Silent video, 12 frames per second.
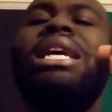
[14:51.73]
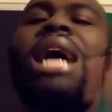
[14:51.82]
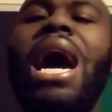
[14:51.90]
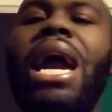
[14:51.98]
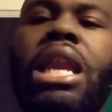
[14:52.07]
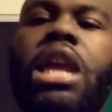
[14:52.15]

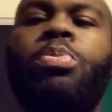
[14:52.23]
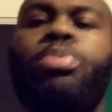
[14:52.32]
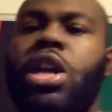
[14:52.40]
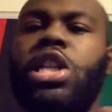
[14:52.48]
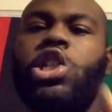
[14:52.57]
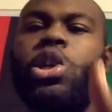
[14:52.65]
guiding
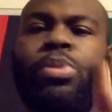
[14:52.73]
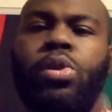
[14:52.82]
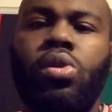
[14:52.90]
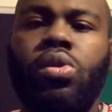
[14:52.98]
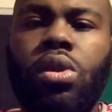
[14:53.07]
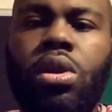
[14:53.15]
principle.
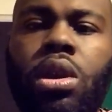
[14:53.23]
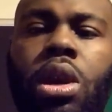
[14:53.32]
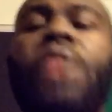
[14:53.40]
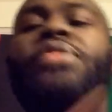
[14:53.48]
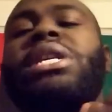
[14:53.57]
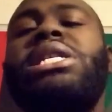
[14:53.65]

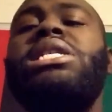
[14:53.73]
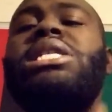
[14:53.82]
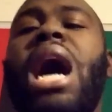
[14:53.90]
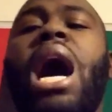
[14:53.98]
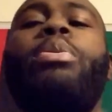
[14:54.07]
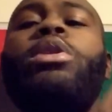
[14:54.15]
This is
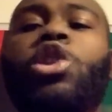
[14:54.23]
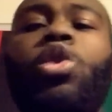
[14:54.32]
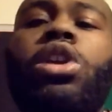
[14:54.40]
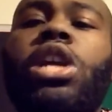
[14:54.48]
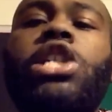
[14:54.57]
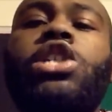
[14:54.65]
the opportunity